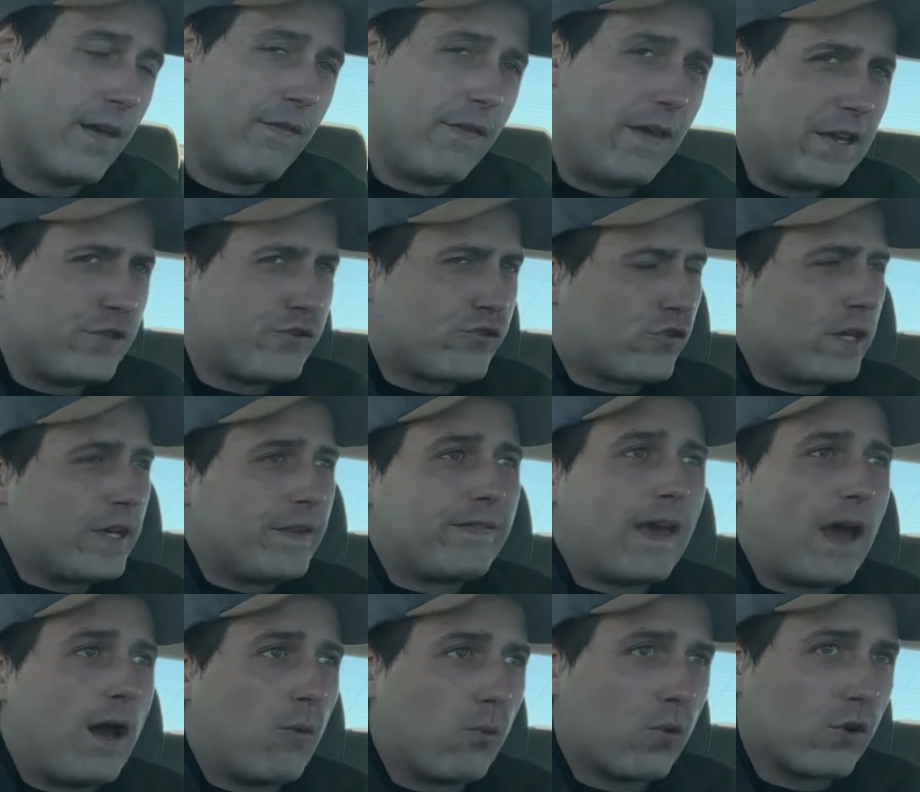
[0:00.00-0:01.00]
They treat
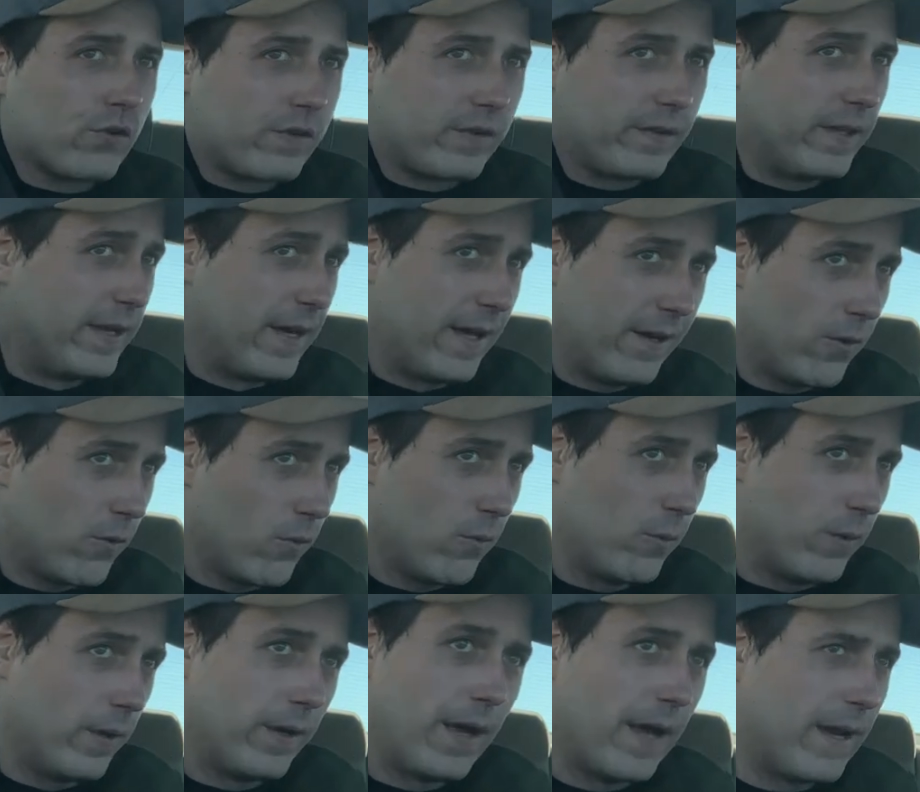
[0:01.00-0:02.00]
that worse than
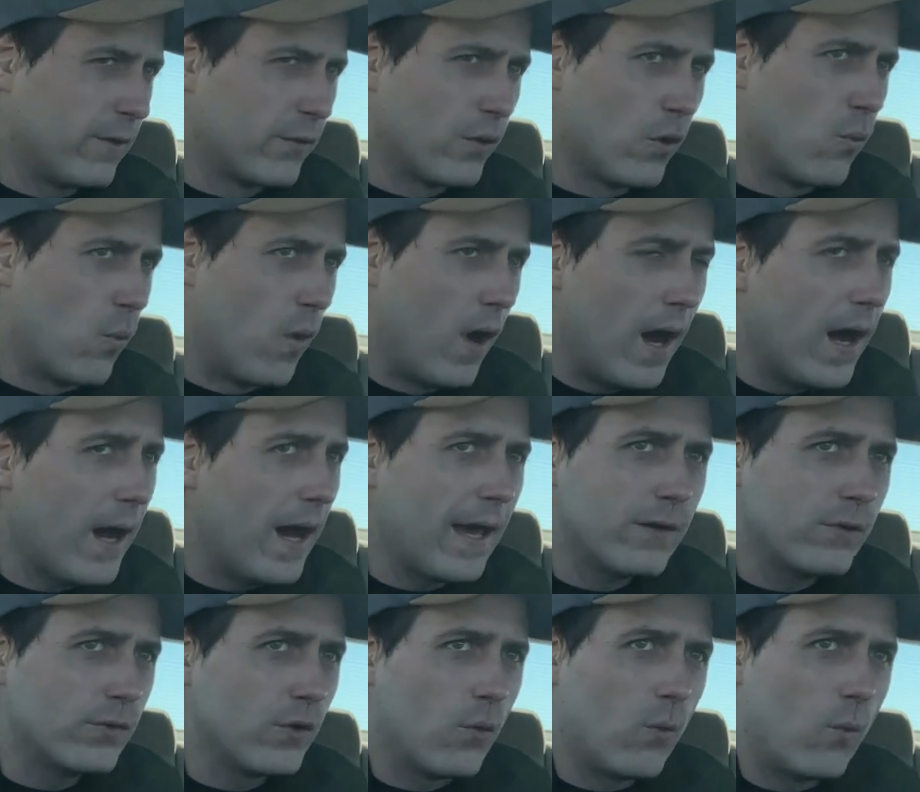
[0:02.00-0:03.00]
heroin. I don't wow. know why.
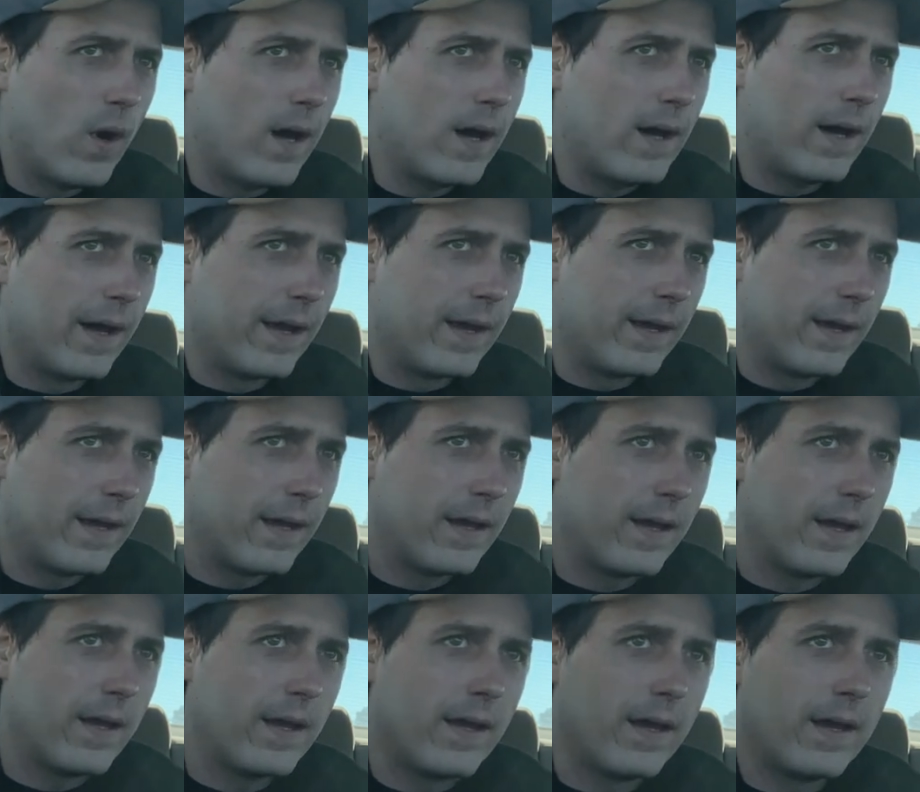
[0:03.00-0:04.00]
I don't know
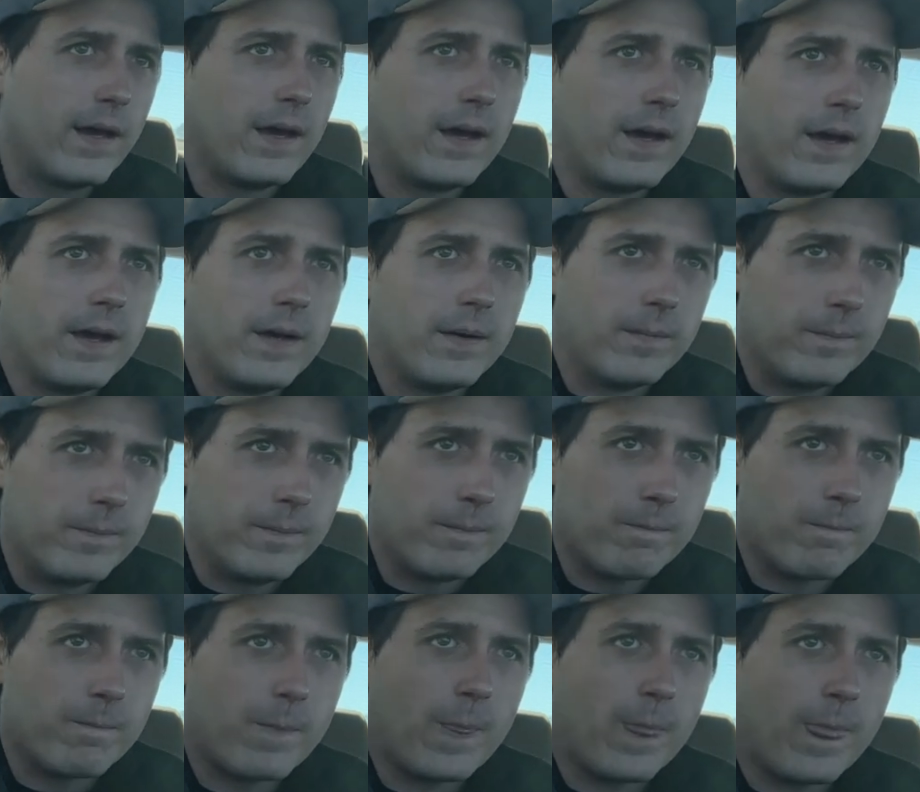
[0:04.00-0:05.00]
why. Damn, you
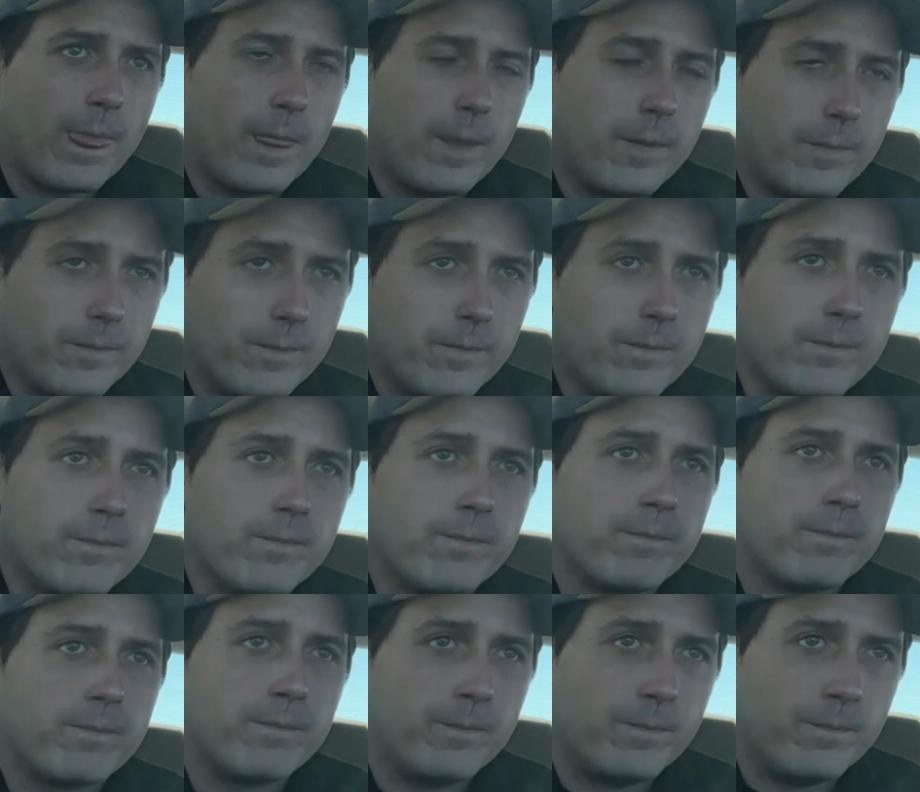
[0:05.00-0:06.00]
wouldn't think it would, you
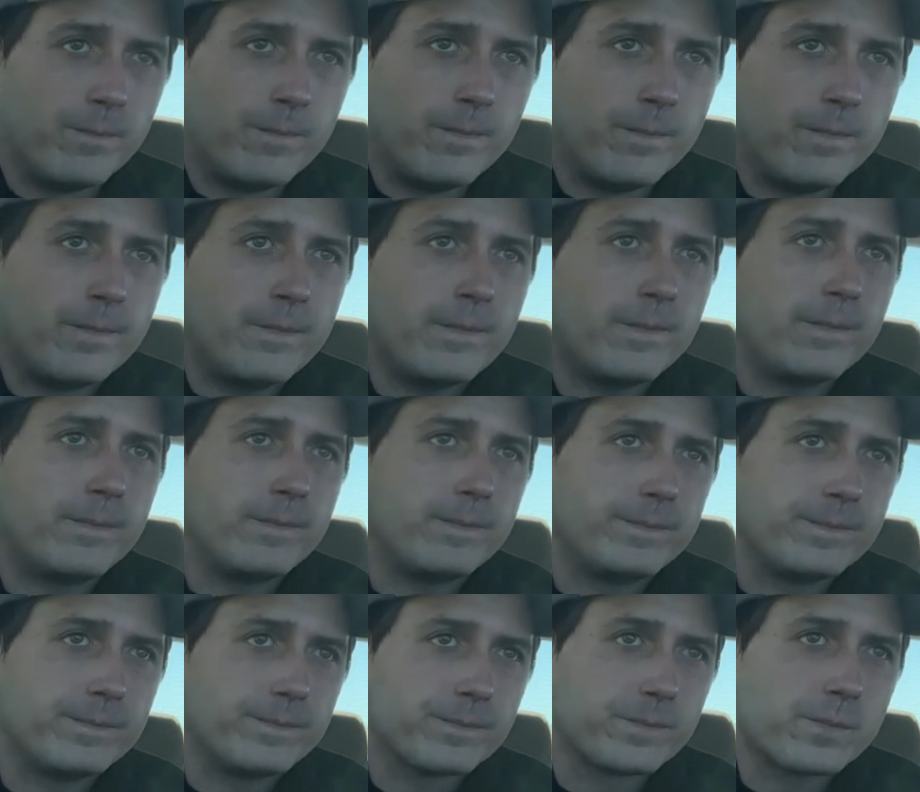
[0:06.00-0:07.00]
know? Mm-hmm.
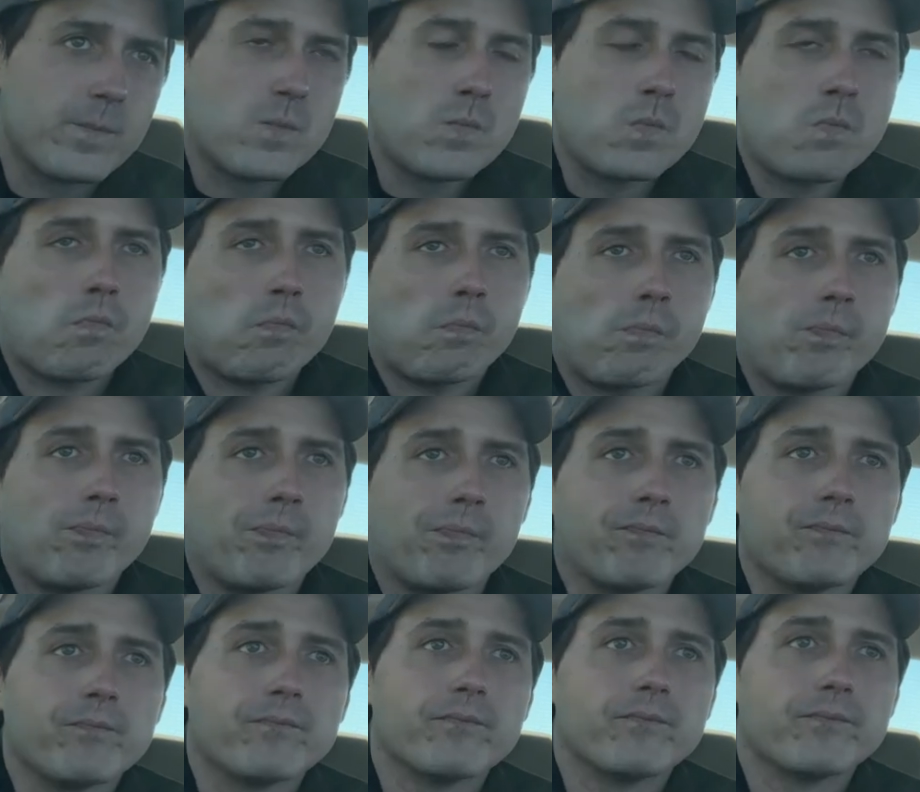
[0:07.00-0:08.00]
I had a
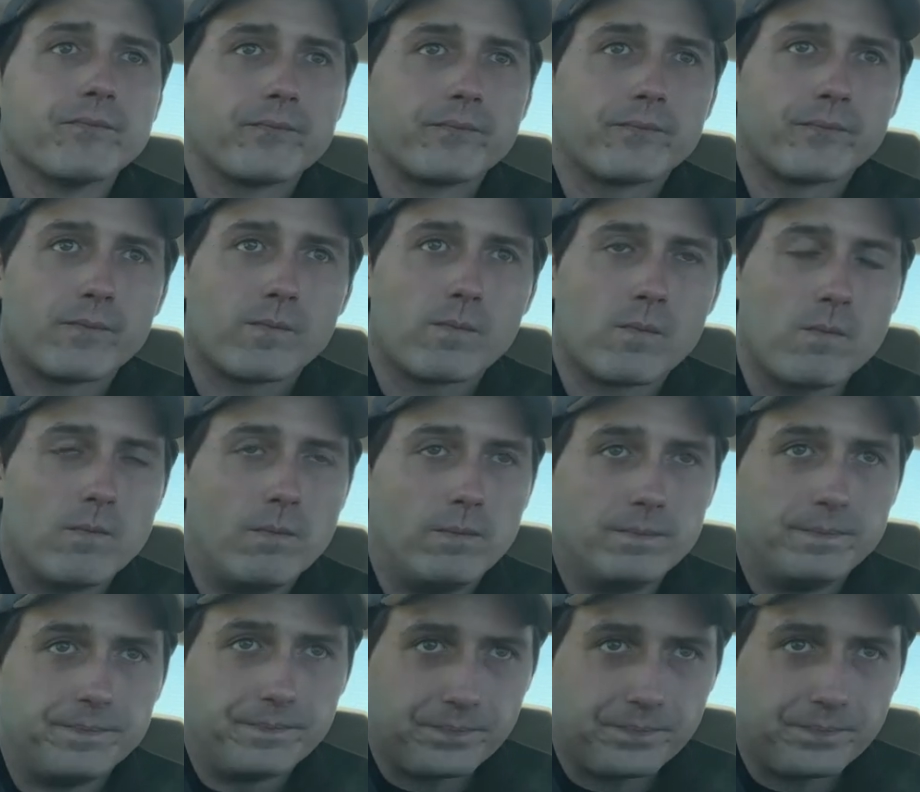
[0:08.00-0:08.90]
prescription for it.